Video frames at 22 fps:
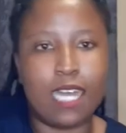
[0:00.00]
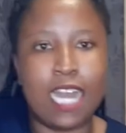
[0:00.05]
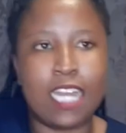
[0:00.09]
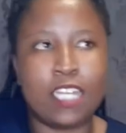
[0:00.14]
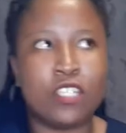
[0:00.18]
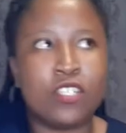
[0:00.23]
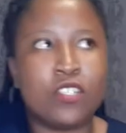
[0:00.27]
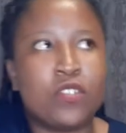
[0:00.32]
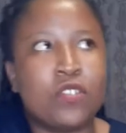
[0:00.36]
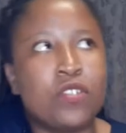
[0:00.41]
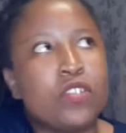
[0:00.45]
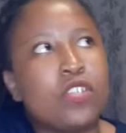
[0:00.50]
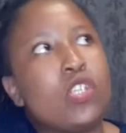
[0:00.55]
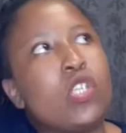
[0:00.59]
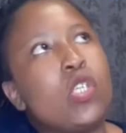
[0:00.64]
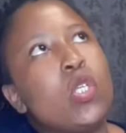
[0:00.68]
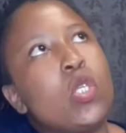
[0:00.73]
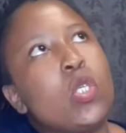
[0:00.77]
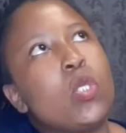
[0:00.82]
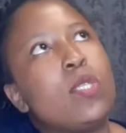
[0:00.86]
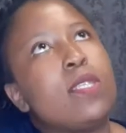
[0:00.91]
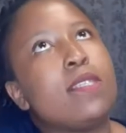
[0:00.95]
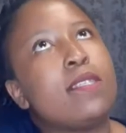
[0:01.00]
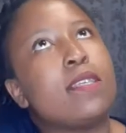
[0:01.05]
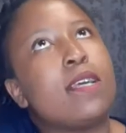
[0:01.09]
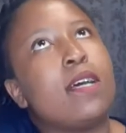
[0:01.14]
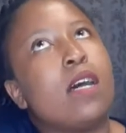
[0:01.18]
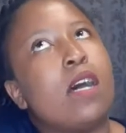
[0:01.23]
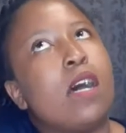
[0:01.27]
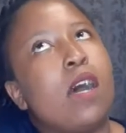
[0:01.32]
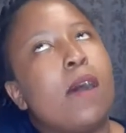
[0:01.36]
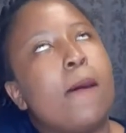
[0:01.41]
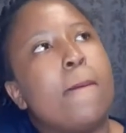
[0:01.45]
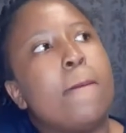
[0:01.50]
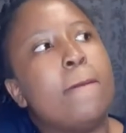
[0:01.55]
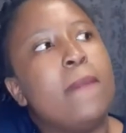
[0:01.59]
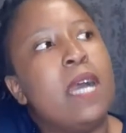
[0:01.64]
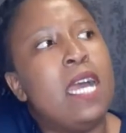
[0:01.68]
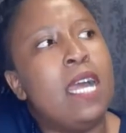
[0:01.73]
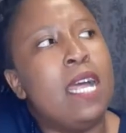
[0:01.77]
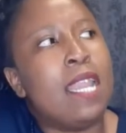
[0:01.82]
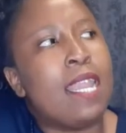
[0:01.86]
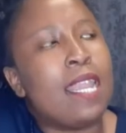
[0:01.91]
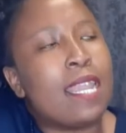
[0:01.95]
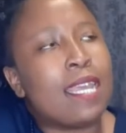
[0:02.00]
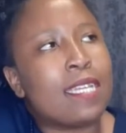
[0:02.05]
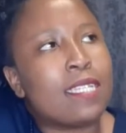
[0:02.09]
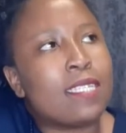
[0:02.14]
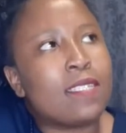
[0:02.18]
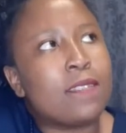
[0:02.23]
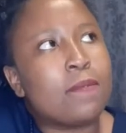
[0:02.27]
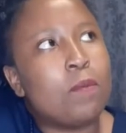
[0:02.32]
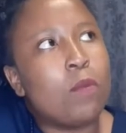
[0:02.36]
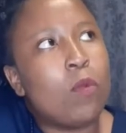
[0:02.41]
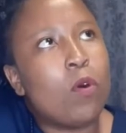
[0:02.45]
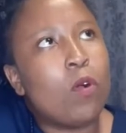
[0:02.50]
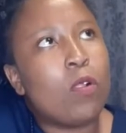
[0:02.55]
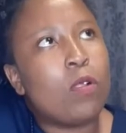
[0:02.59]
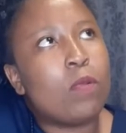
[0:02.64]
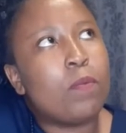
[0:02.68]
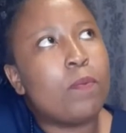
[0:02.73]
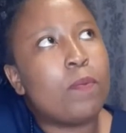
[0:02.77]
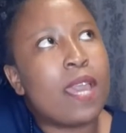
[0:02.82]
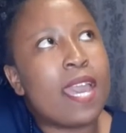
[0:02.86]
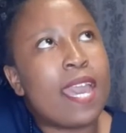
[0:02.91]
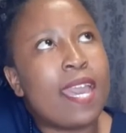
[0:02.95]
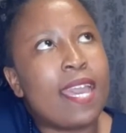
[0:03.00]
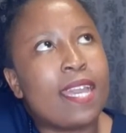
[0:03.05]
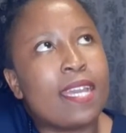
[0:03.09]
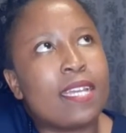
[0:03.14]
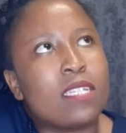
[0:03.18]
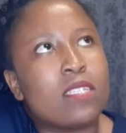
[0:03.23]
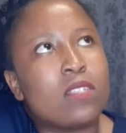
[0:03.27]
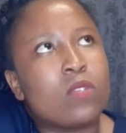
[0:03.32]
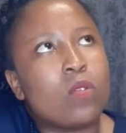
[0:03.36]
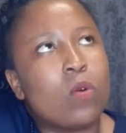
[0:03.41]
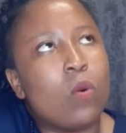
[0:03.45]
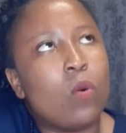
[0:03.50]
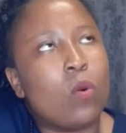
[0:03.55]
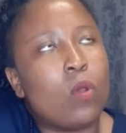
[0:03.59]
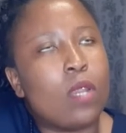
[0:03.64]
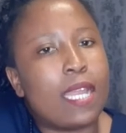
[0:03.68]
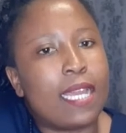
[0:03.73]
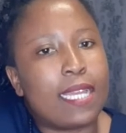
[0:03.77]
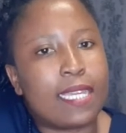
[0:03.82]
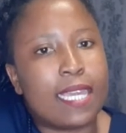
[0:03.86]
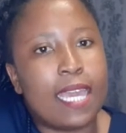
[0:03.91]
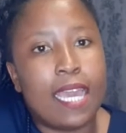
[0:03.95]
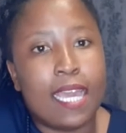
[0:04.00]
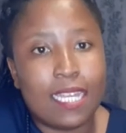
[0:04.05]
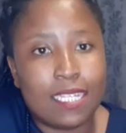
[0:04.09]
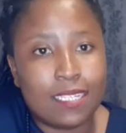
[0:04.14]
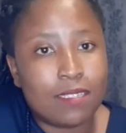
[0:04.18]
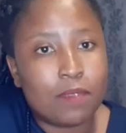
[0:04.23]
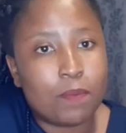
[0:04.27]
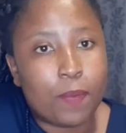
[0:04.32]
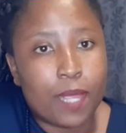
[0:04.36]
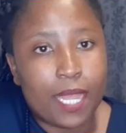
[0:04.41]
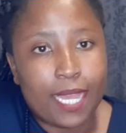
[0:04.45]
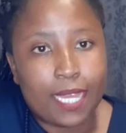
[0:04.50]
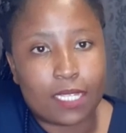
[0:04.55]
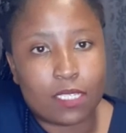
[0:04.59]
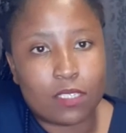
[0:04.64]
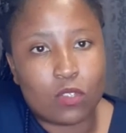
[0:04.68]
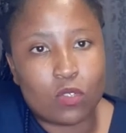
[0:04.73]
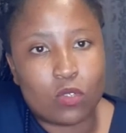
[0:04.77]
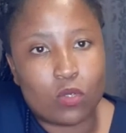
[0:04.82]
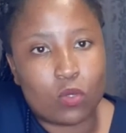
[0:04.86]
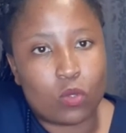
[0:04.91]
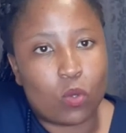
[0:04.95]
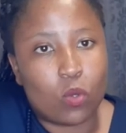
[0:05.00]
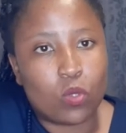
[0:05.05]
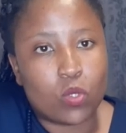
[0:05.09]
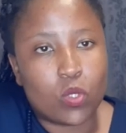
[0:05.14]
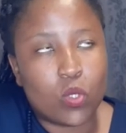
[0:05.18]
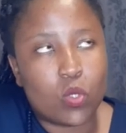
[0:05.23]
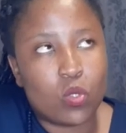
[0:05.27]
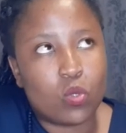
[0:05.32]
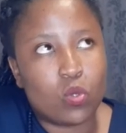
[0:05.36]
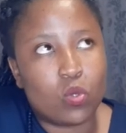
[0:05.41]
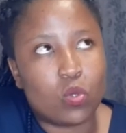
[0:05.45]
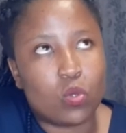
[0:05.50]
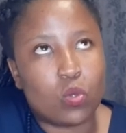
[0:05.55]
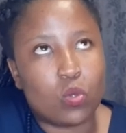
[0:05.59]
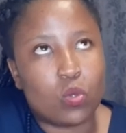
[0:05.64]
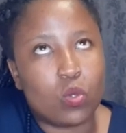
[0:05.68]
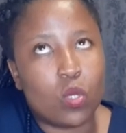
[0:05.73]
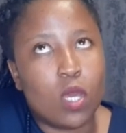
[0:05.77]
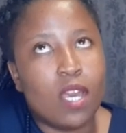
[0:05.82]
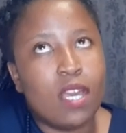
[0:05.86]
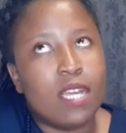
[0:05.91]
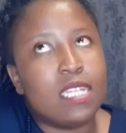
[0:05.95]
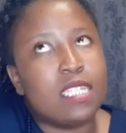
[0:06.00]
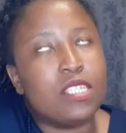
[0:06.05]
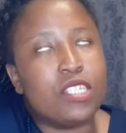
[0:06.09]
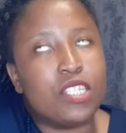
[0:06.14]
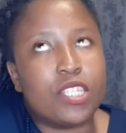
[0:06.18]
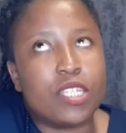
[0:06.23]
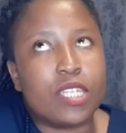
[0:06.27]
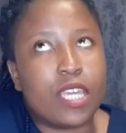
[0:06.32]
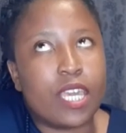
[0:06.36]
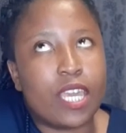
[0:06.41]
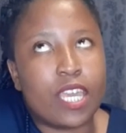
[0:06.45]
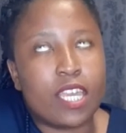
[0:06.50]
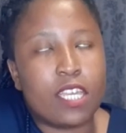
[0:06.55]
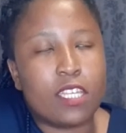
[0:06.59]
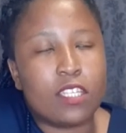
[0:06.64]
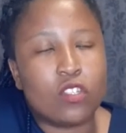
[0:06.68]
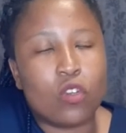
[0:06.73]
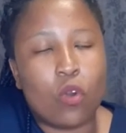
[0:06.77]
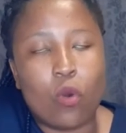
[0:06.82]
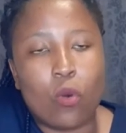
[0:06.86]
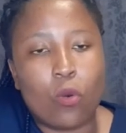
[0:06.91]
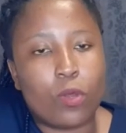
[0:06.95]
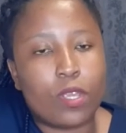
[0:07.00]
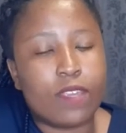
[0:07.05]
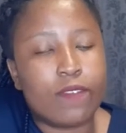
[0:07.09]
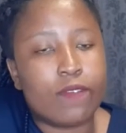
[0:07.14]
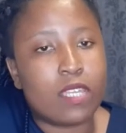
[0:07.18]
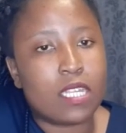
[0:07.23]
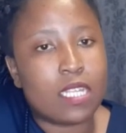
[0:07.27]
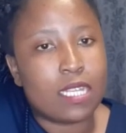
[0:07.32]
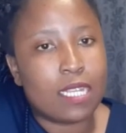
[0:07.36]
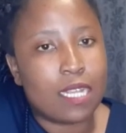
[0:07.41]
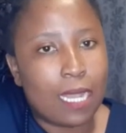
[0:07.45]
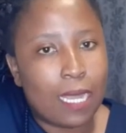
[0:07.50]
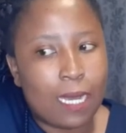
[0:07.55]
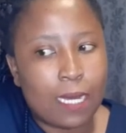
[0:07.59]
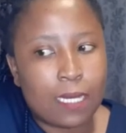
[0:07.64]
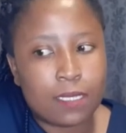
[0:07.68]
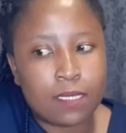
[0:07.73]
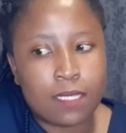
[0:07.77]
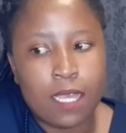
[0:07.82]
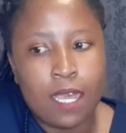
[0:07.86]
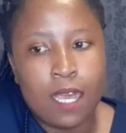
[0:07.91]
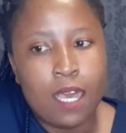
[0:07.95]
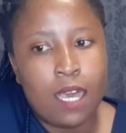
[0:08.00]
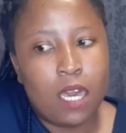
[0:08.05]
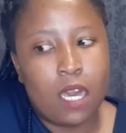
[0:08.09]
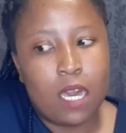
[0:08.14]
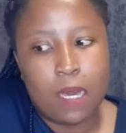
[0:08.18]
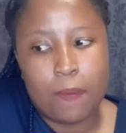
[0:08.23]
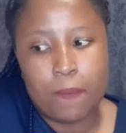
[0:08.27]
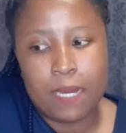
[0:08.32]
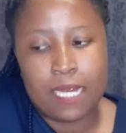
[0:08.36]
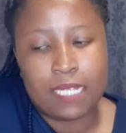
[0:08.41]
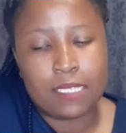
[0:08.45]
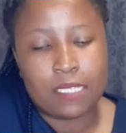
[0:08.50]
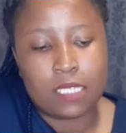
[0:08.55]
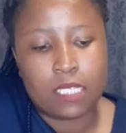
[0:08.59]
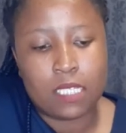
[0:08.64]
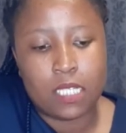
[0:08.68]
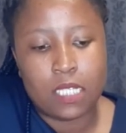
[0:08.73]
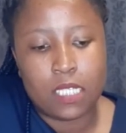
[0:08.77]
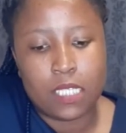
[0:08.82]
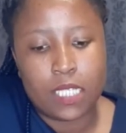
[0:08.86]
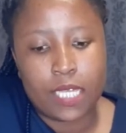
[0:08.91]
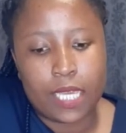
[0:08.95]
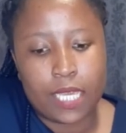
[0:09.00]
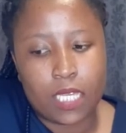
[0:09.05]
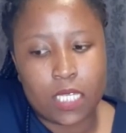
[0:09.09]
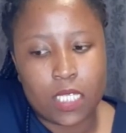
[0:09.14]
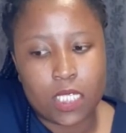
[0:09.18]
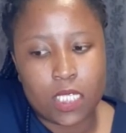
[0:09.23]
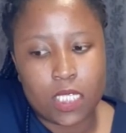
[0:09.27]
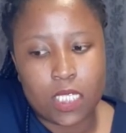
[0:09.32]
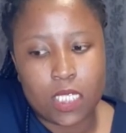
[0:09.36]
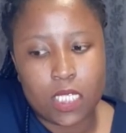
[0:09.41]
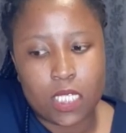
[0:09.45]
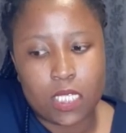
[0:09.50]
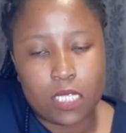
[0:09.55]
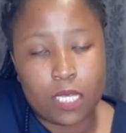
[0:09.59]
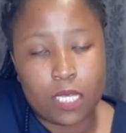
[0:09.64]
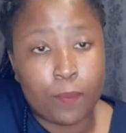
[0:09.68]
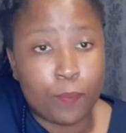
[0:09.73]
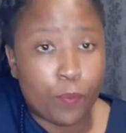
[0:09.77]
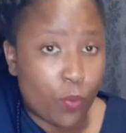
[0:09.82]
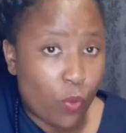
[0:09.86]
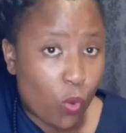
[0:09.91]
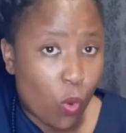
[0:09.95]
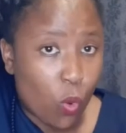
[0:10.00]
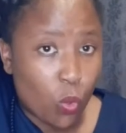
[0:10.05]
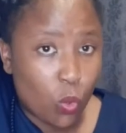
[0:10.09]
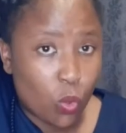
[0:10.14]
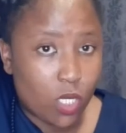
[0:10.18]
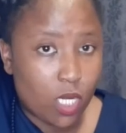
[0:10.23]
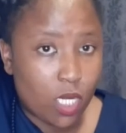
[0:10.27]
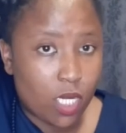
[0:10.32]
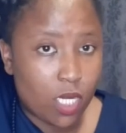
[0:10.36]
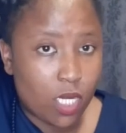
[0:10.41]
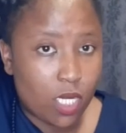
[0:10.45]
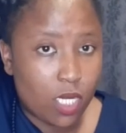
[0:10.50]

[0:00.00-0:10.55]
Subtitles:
used to use like small bags or like handbags to go to DH or even class until they broke.